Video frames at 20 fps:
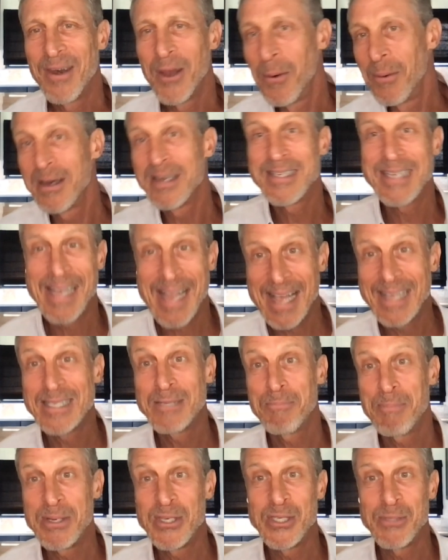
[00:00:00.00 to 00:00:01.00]
no one's
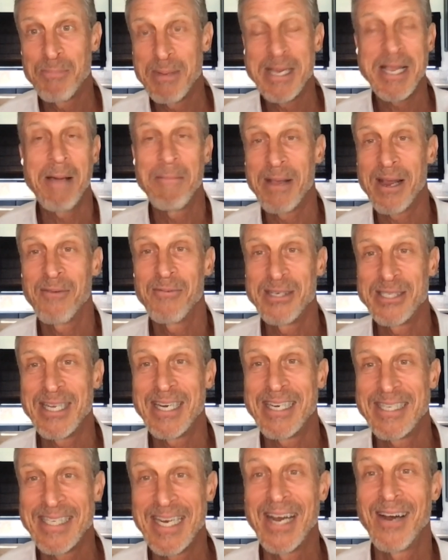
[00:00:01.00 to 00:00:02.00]
against be- becoming a
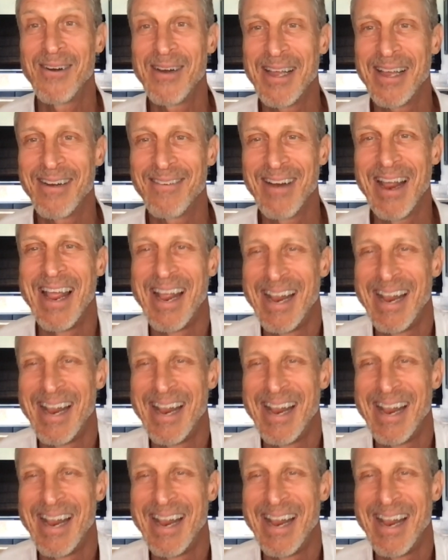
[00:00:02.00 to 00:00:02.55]
vegetarian,